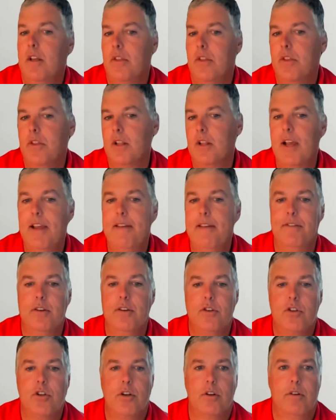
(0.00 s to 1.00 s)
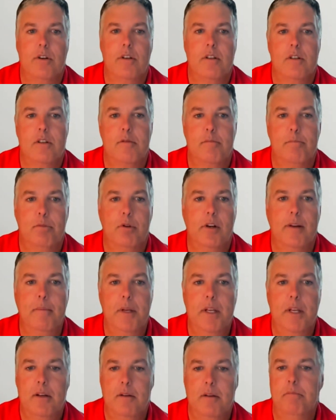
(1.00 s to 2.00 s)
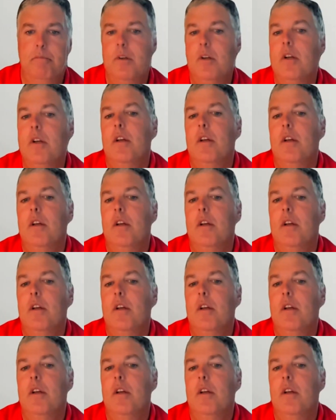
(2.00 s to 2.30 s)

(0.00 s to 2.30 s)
the life insurance premium.